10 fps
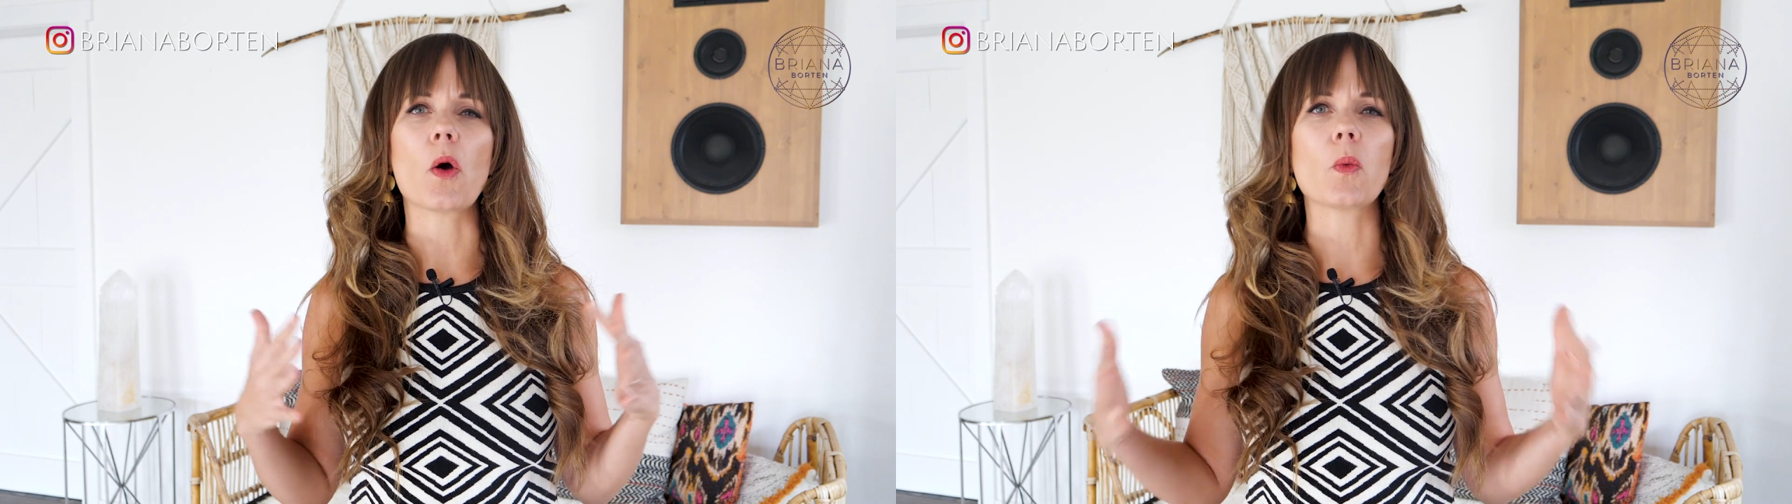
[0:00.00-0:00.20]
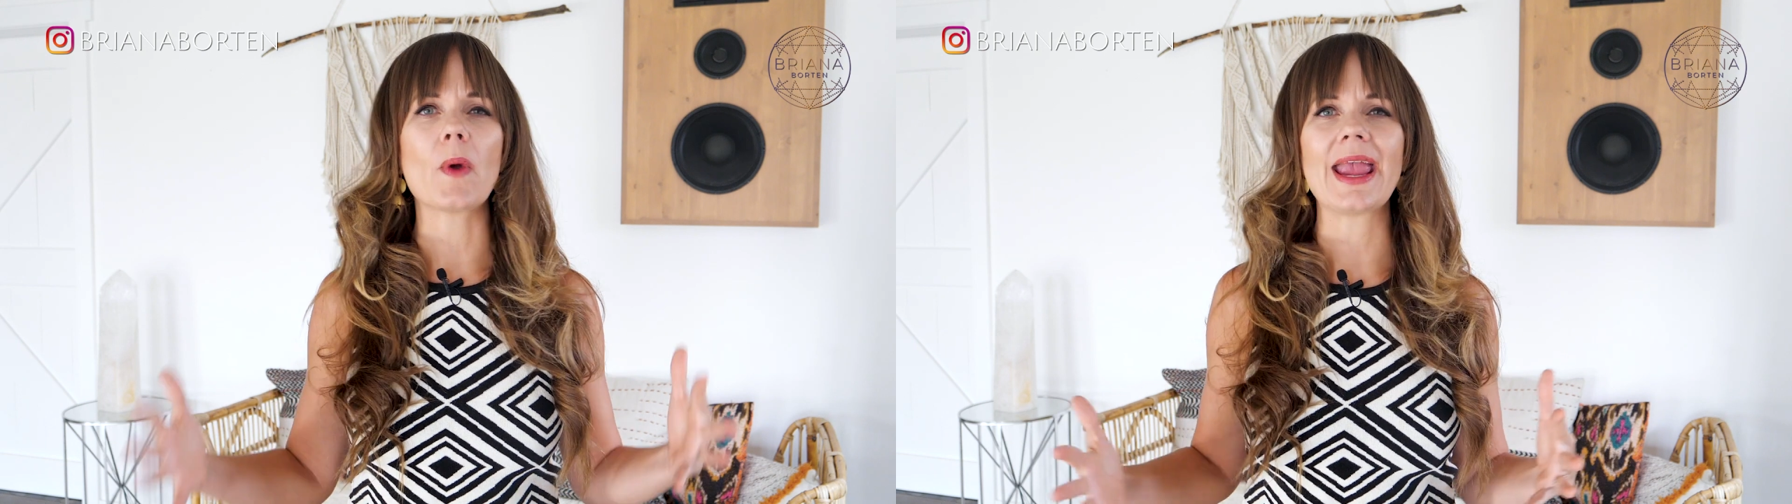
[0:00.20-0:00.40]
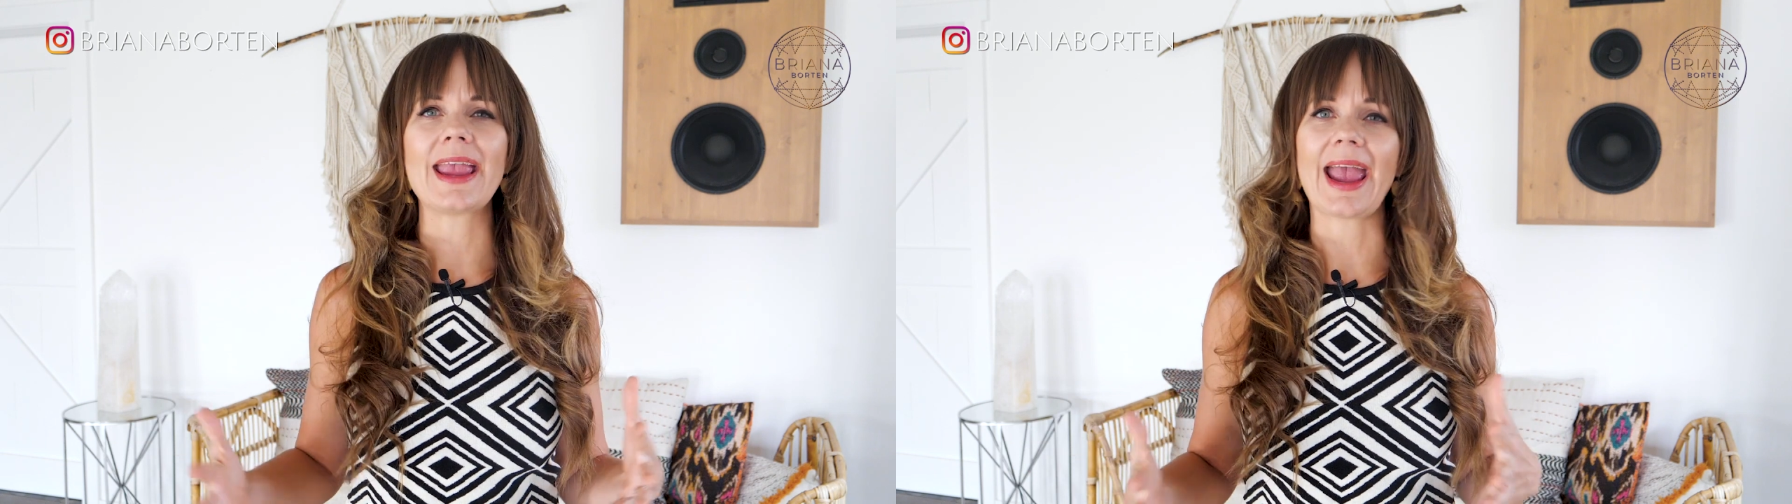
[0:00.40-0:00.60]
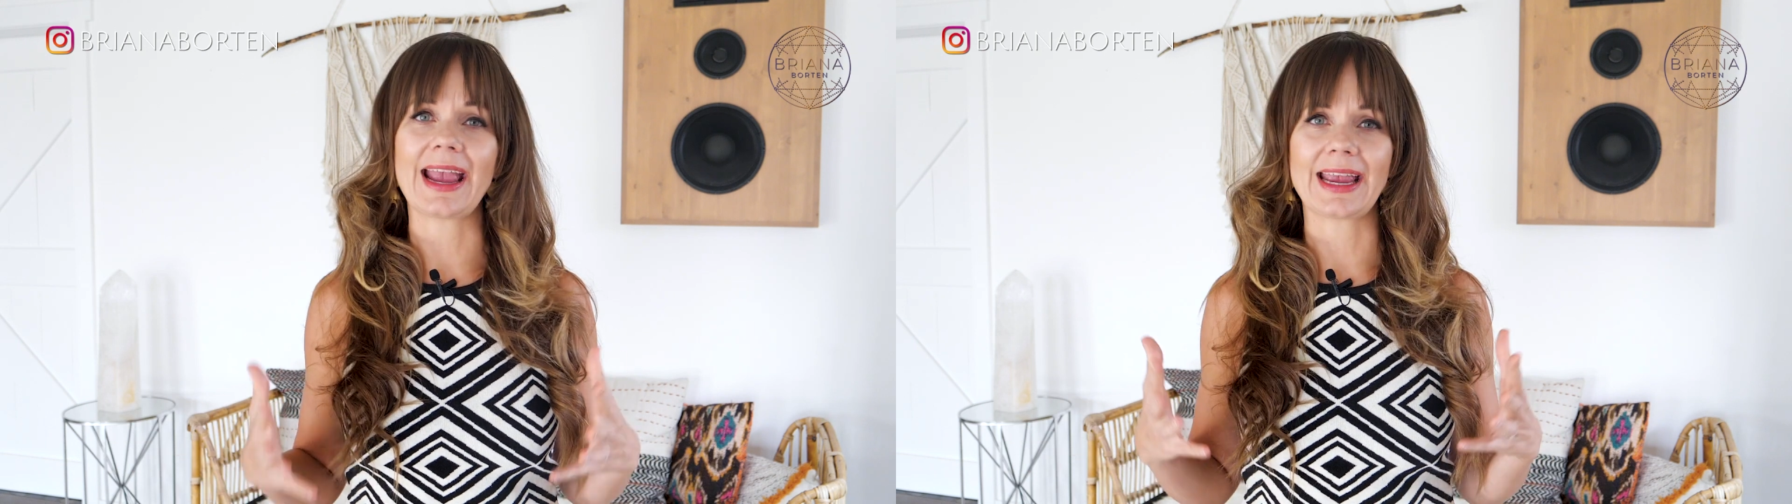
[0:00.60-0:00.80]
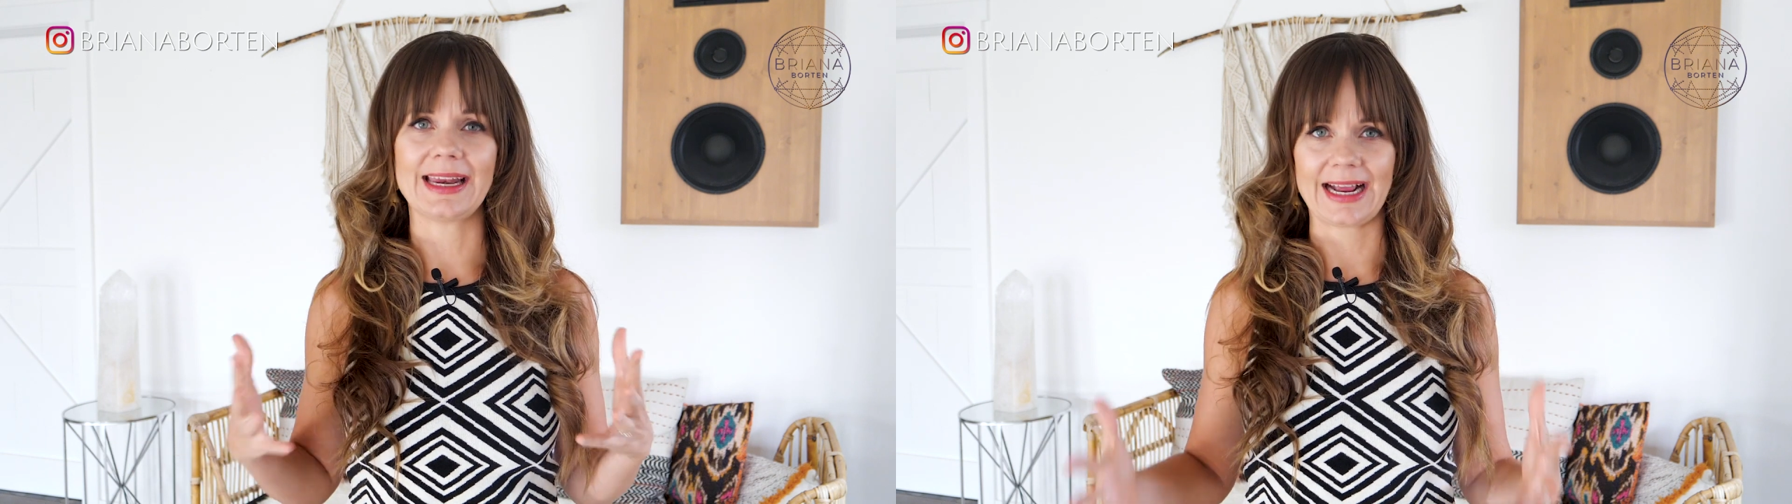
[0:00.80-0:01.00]
awake,
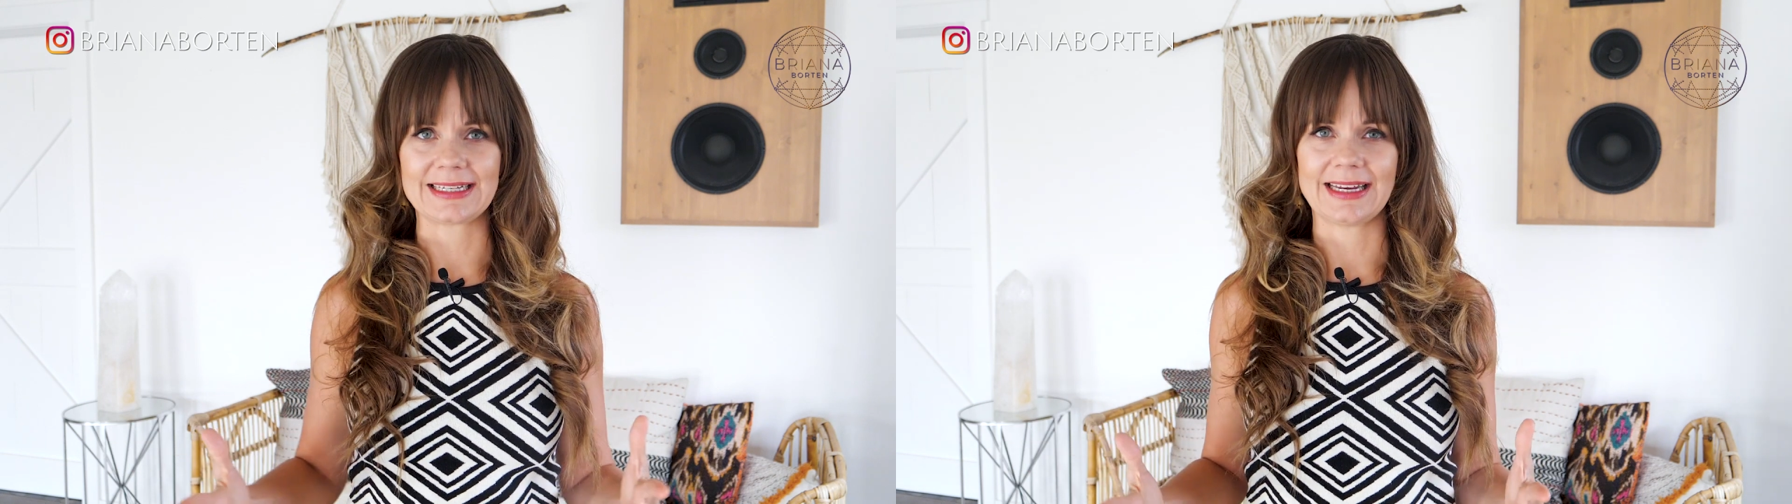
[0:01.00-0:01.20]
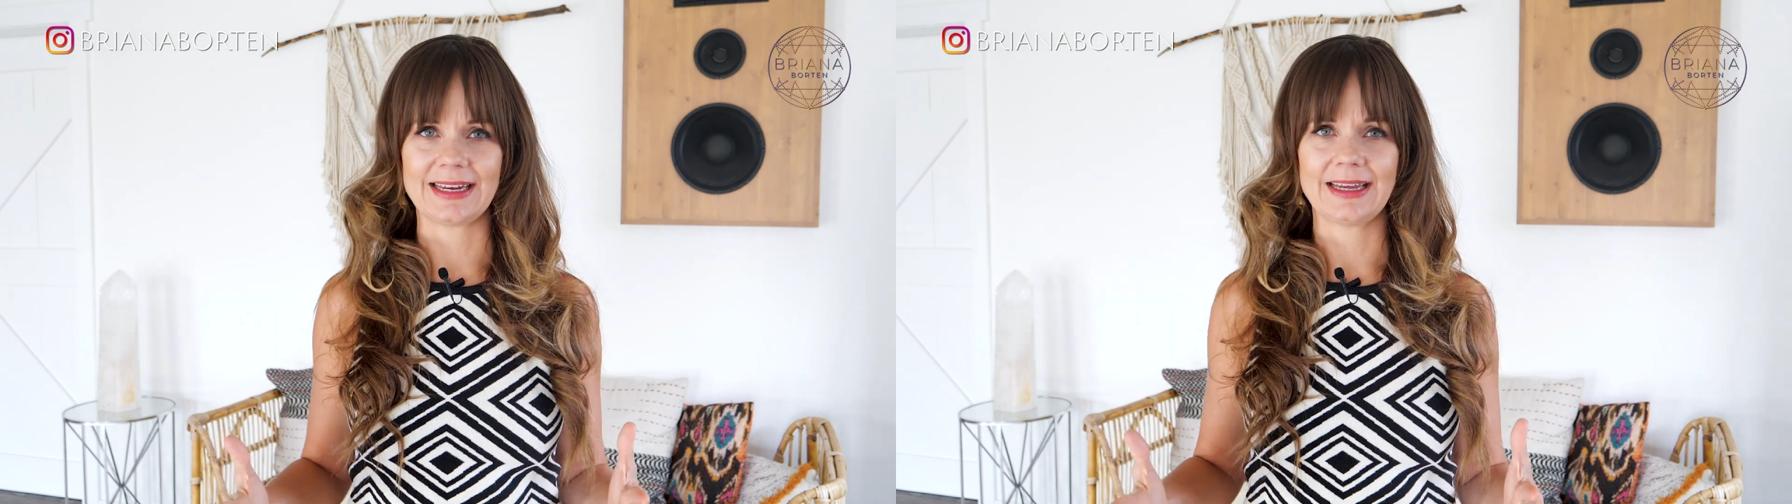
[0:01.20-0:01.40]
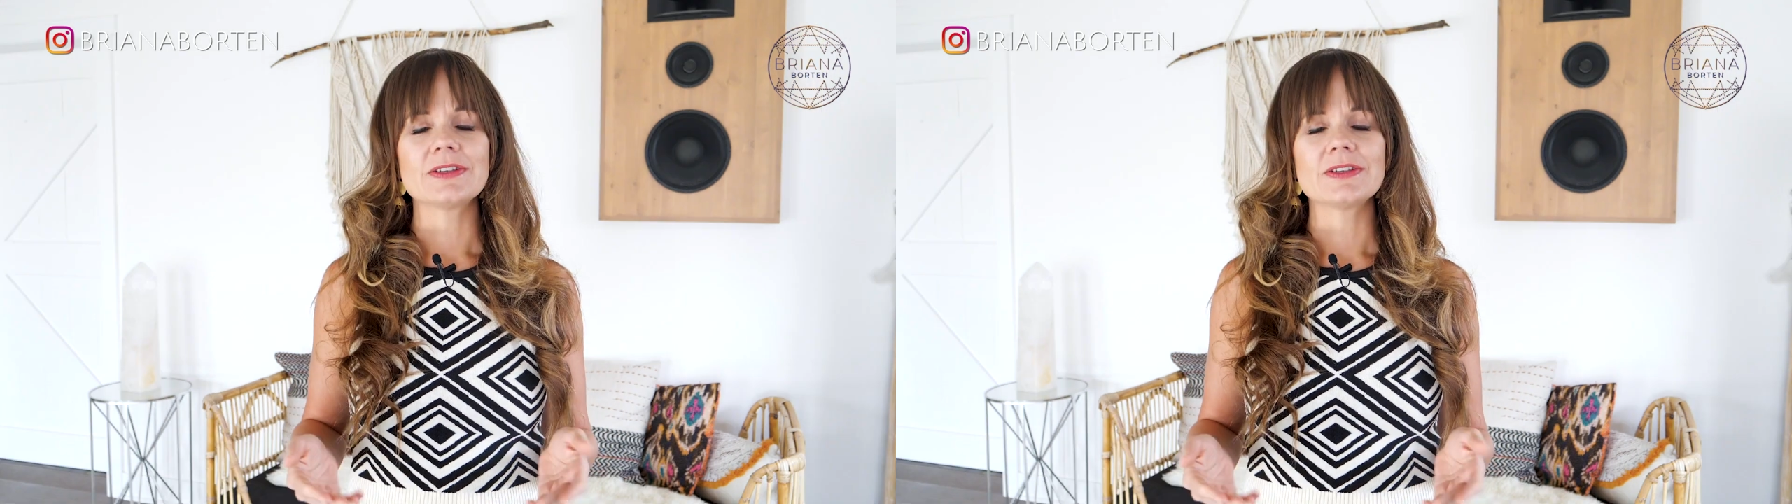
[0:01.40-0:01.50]
and connected.